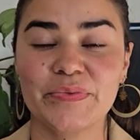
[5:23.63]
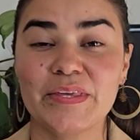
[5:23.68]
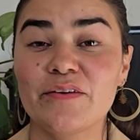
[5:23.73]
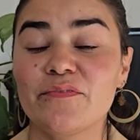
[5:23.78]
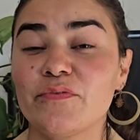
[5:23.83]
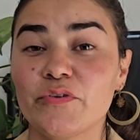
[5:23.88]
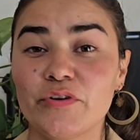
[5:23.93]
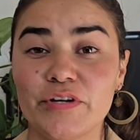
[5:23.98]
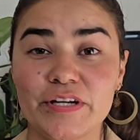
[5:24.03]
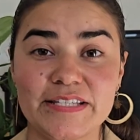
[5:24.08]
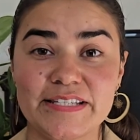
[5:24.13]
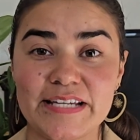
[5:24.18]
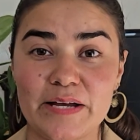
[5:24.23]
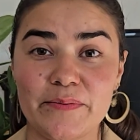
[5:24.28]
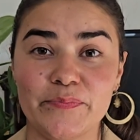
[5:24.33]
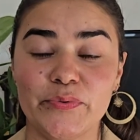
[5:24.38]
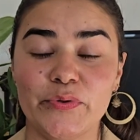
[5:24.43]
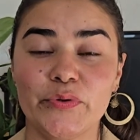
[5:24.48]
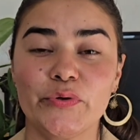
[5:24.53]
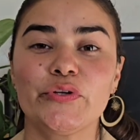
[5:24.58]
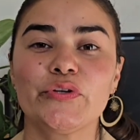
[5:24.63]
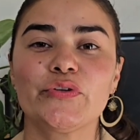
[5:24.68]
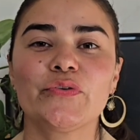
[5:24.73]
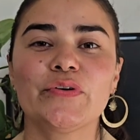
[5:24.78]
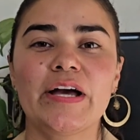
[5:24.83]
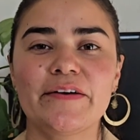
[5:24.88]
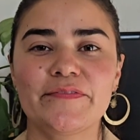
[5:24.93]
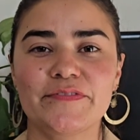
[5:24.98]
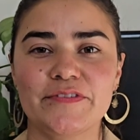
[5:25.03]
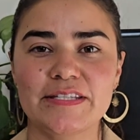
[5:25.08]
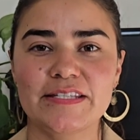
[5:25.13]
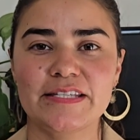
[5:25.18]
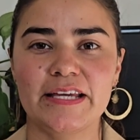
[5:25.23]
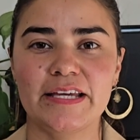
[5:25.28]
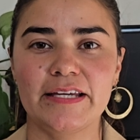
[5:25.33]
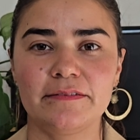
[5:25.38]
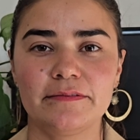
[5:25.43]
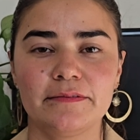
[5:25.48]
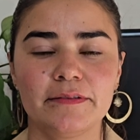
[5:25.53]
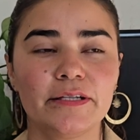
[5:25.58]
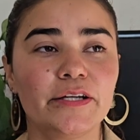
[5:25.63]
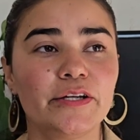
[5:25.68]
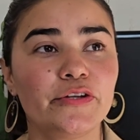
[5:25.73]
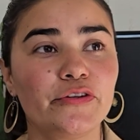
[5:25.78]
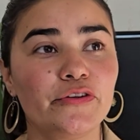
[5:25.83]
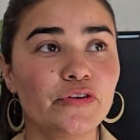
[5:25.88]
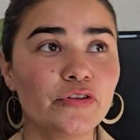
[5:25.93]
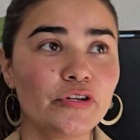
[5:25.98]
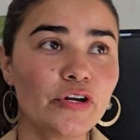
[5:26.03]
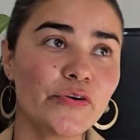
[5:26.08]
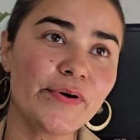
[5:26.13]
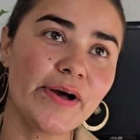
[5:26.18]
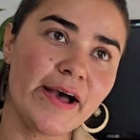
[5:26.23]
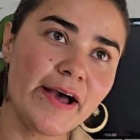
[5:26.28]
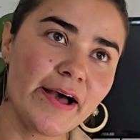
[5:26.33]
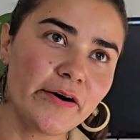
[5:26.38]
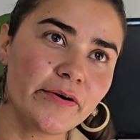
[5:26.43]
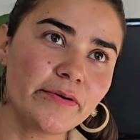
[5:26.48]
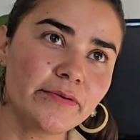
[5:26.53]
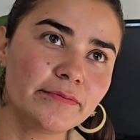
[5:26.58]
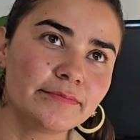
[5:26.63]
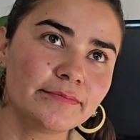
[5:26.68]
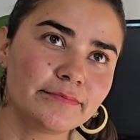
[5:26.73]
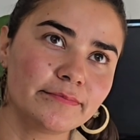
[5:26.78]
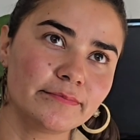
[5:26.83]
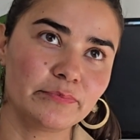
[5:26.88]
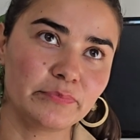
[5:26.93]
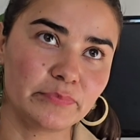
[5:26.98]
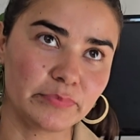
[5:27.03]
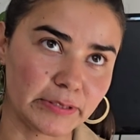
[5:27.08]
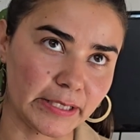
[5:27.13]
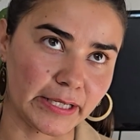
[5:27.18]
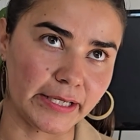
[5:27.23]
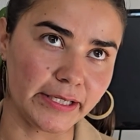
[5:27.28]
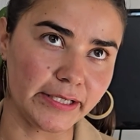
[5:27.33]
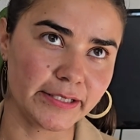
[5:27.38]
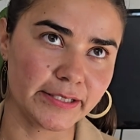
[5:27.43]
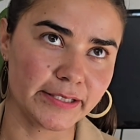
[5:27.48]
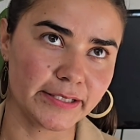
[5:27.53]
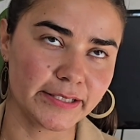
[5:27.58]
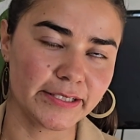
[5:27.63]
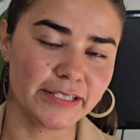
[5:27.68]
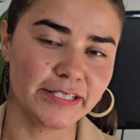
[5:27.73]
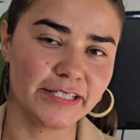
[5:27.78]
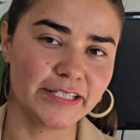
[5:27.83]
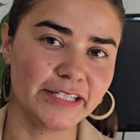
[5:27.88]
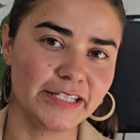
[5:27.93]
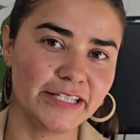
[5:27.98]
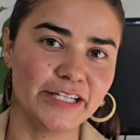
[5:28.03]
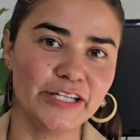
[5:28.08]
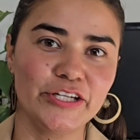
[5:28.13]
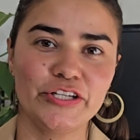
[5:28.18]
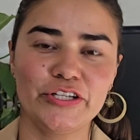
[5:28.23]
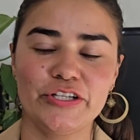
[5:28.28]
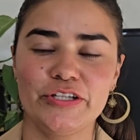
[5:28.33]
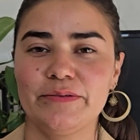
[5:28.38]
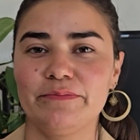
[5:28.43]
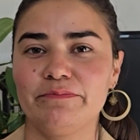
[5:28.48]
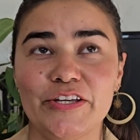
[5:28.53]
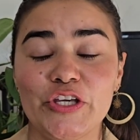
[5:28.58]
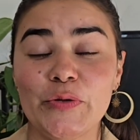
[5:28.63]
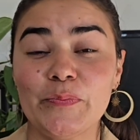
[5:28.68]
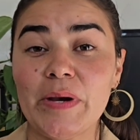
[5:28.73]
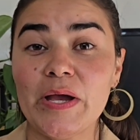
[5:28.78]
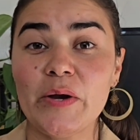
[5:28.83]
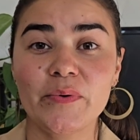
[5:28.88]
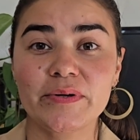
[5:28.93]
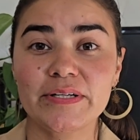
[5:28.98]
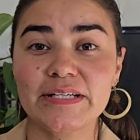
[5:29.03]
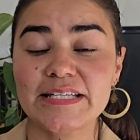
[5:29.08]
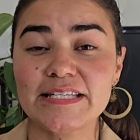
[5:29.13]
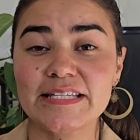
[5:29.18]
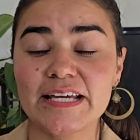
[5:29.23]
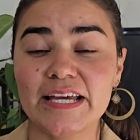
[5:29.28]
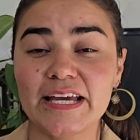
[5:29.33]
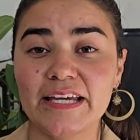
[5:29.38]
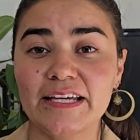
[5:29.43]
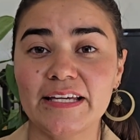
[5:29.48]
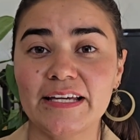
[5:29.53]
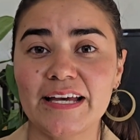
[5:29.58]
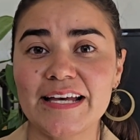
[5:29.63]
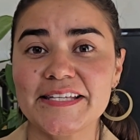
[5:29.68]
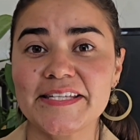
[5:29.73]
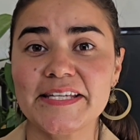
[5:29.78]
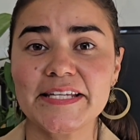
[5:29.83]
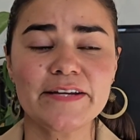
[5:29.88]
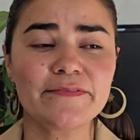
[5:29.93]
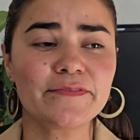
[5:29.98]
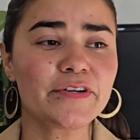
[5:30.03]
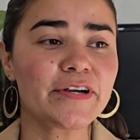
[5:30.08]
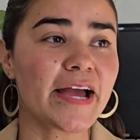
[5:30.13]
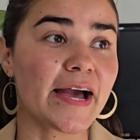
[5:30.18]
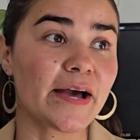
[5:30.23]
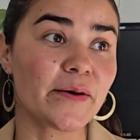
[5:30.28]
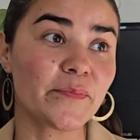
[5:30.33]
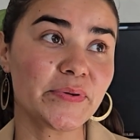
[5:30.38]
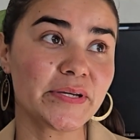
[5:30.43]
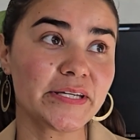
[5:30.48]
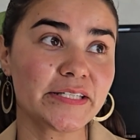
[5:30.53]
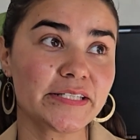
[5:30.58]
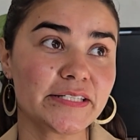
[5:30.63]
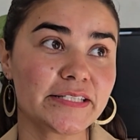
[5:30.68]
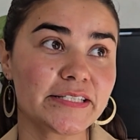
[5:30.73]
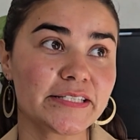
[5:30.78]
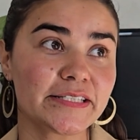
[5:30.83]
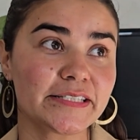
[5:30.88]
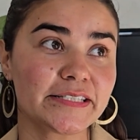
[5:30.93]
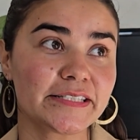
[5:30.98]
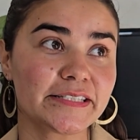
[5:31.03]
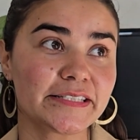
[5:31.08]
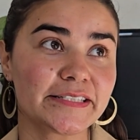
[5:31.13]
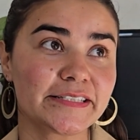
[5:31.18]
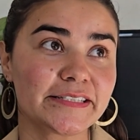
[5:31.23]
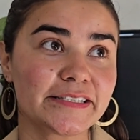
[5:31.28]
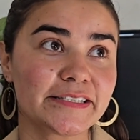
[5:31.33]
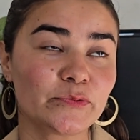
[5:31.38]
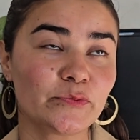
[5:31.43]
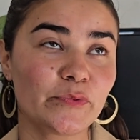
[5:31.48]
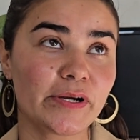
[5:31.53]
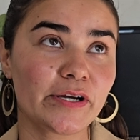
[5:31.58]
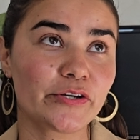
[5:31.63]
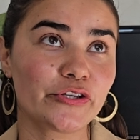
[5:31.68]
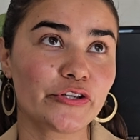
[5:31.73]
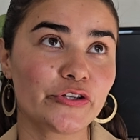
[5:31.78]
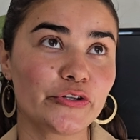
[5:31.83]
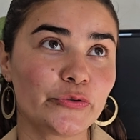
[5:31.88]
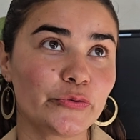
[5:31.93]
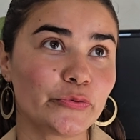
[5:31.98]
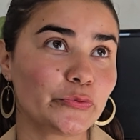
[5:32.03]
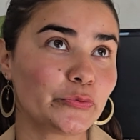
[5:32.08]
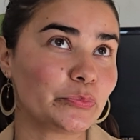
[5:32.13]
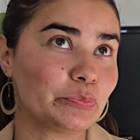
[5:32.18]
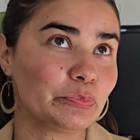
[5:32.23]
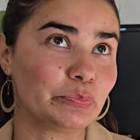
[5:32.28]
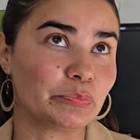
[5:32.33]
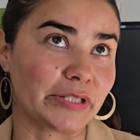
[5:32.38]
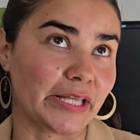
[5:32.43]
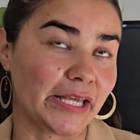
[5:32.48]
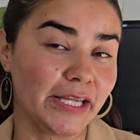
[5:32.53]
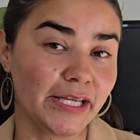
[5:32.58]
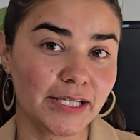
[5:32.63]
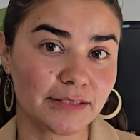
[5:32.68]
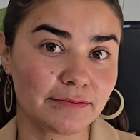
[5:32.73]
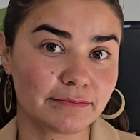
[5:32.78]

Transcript: For example, you don't have to say, you know how blank. You might wanna say, has it ever happened where you blank?